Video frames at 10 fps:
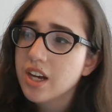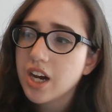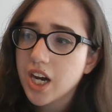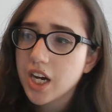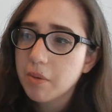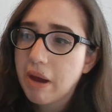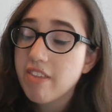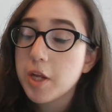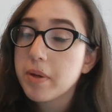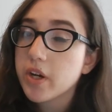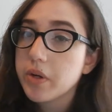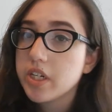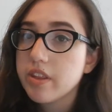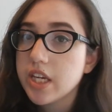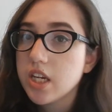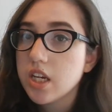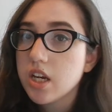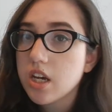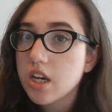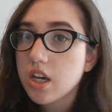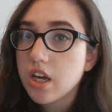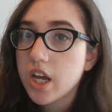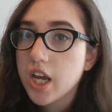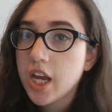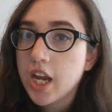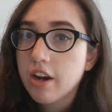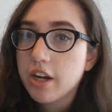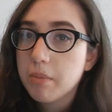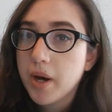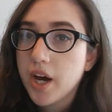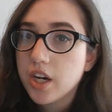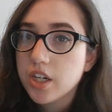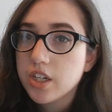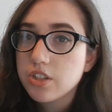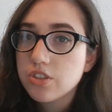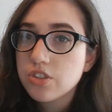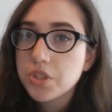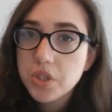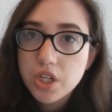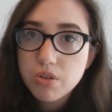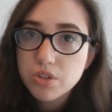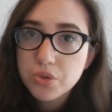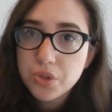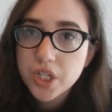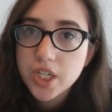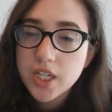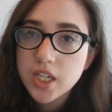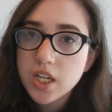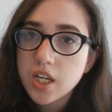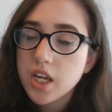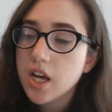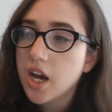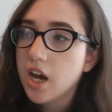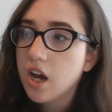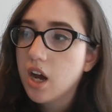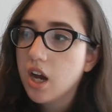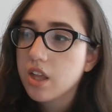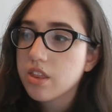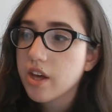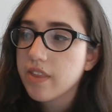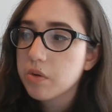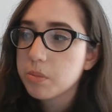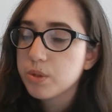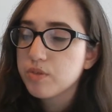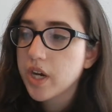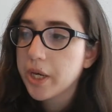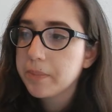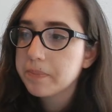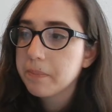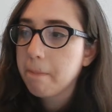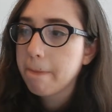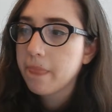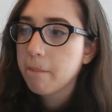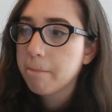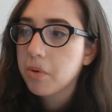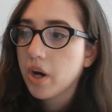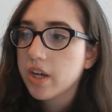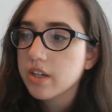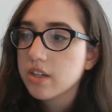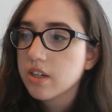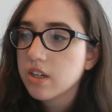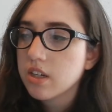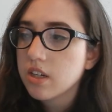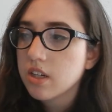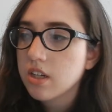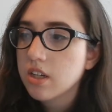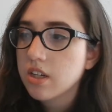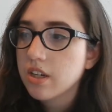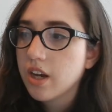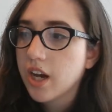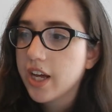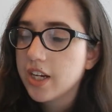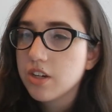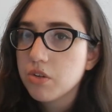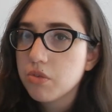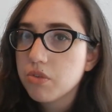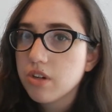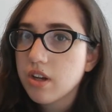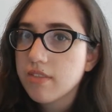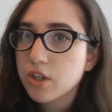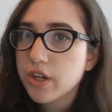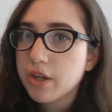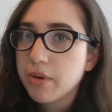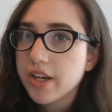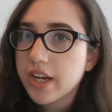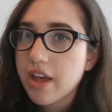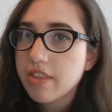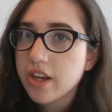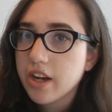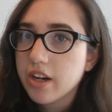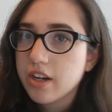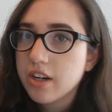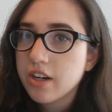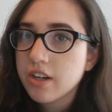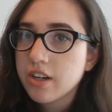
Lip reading: I thought about going to the Harry Potter studio tour. I thought that would be fun, but I didn't have a great way to get there,